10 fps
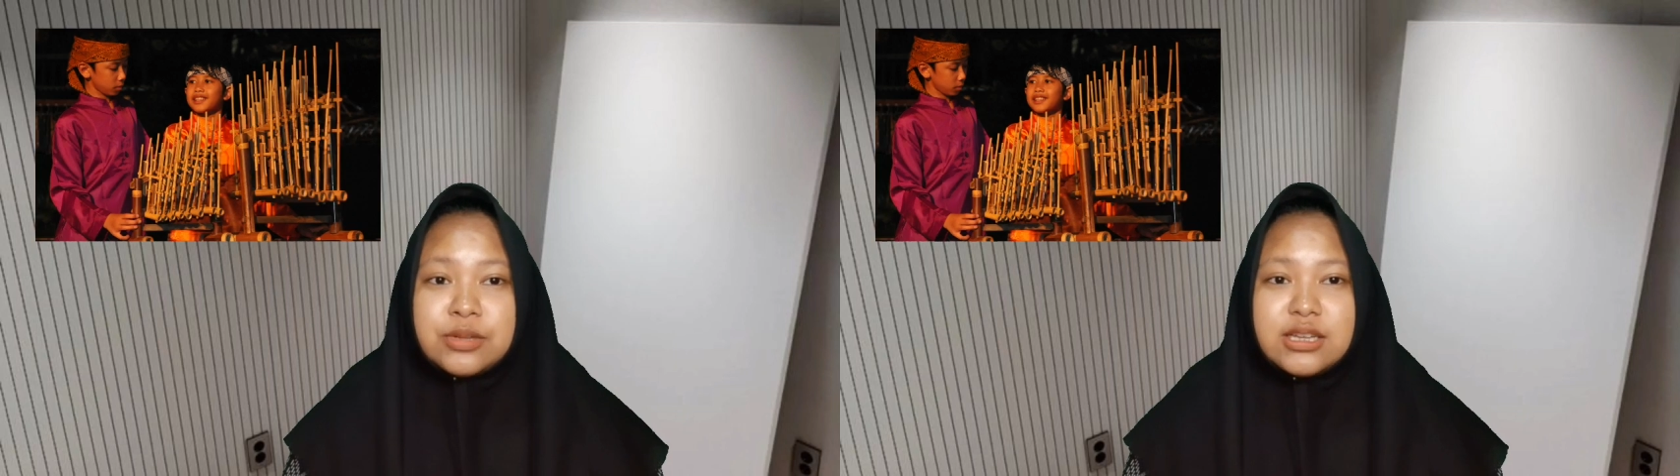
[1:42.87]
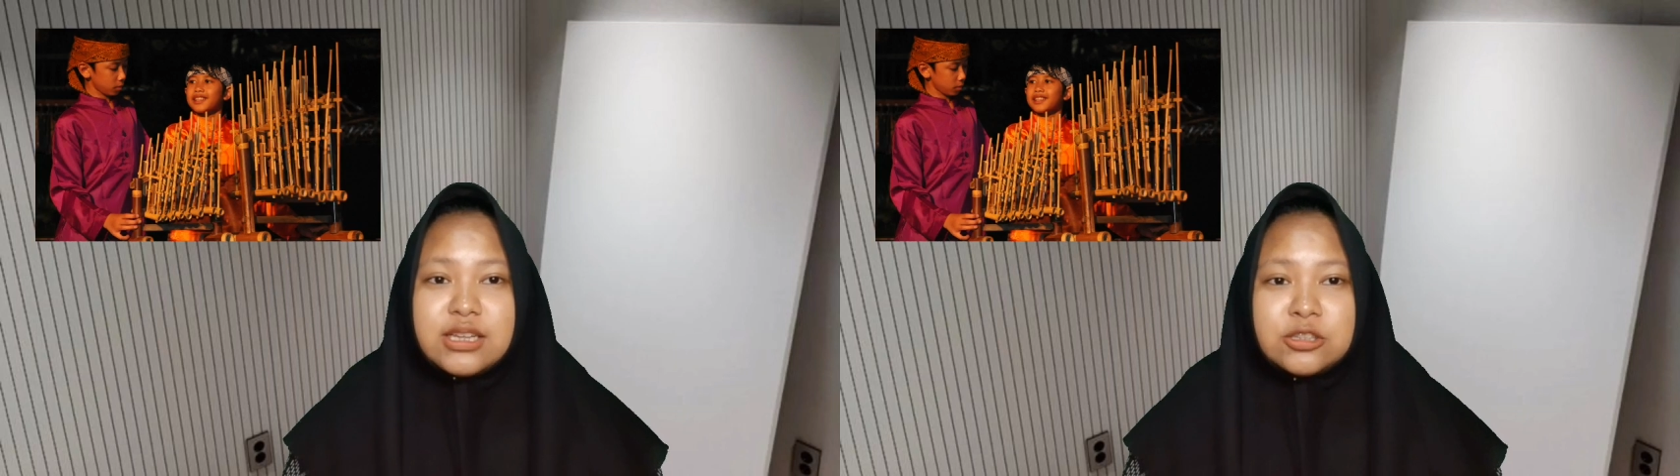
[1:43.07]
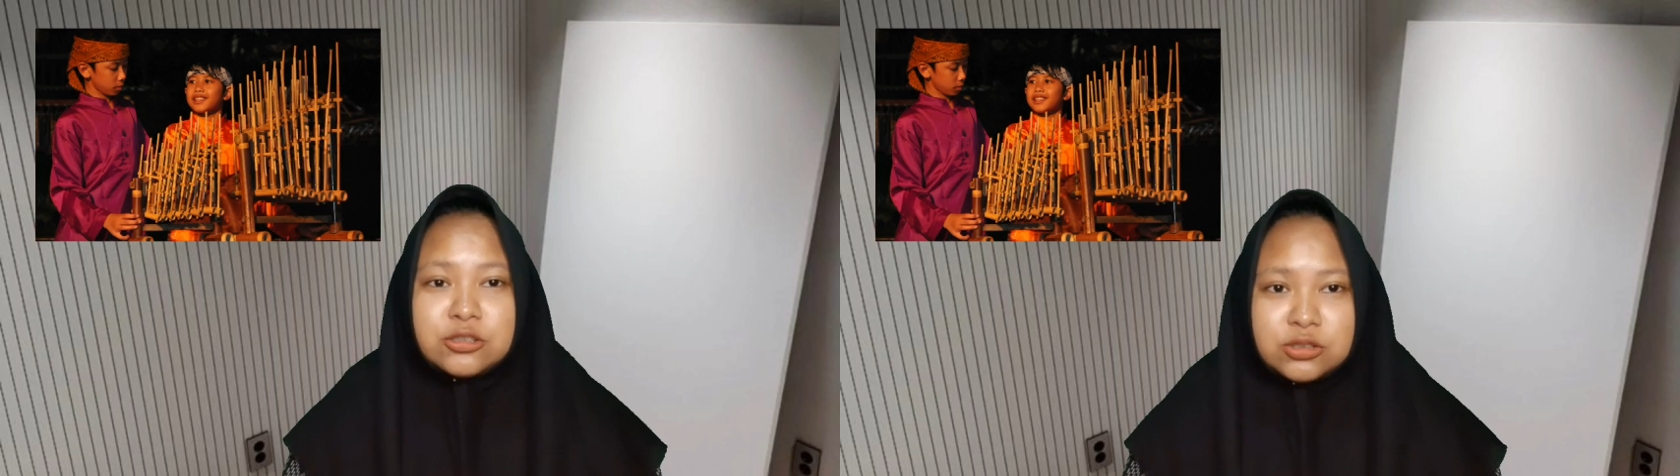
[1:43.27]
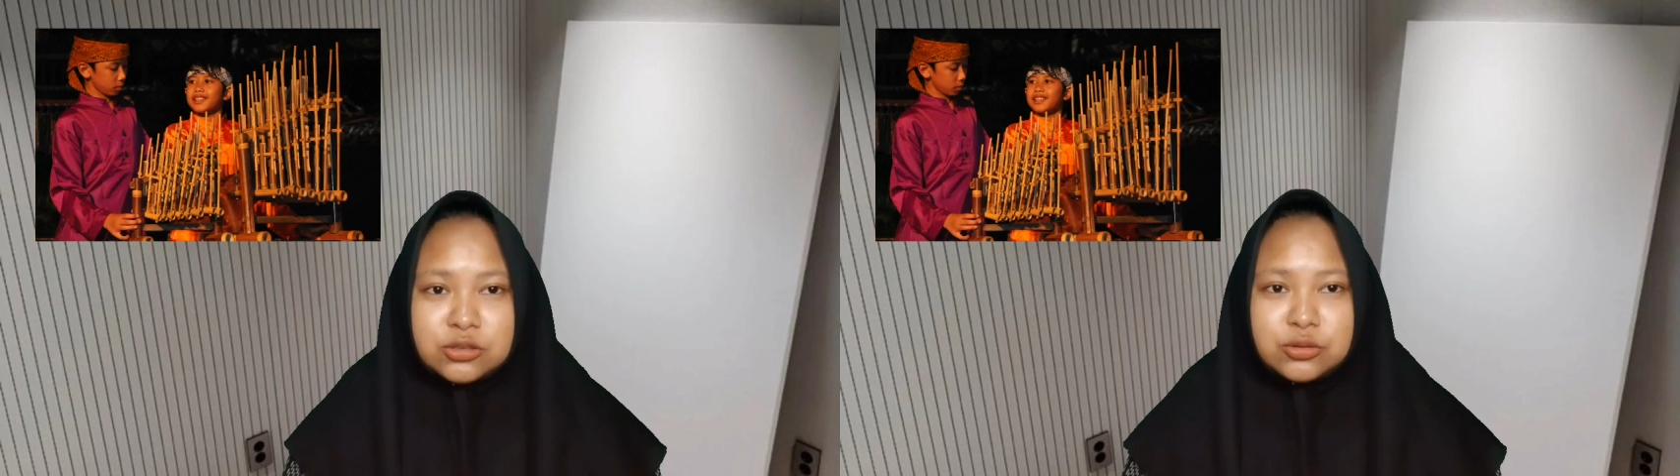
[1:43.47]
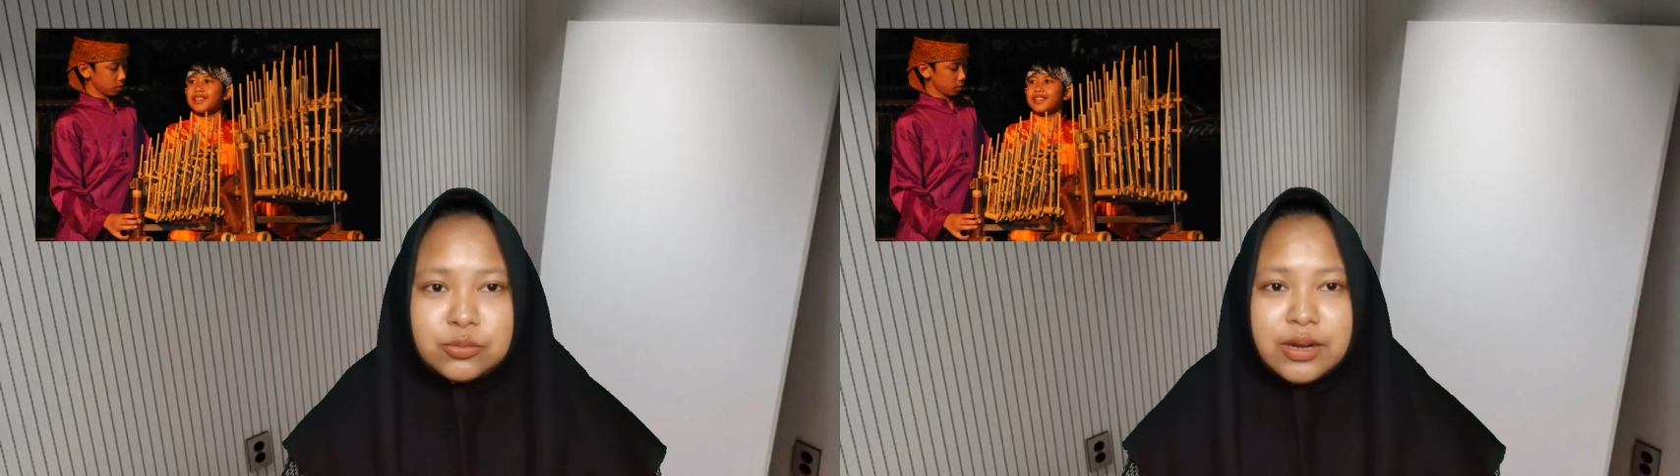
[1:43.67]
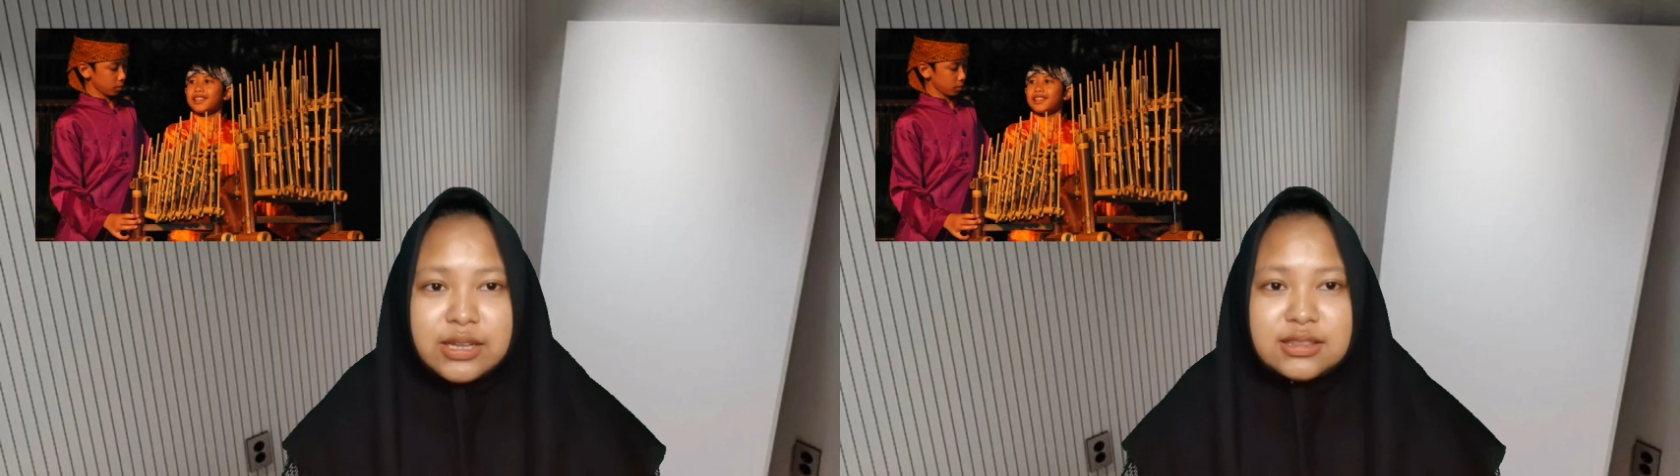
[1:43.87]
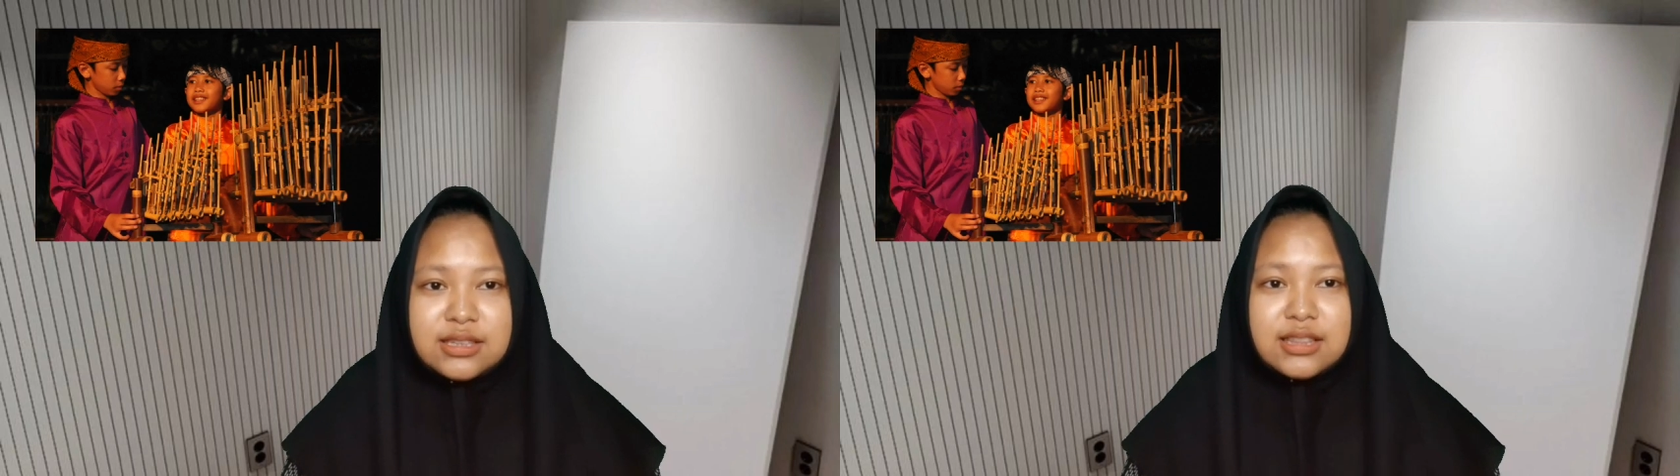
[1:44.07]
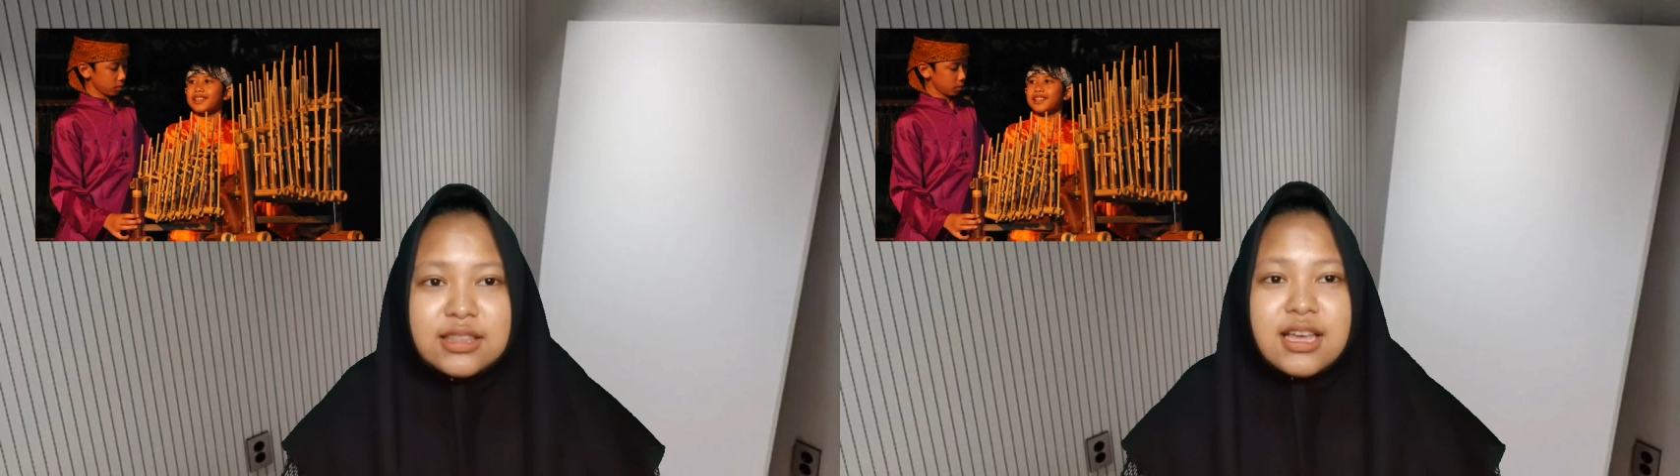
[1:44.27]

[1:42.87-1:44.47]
instrument that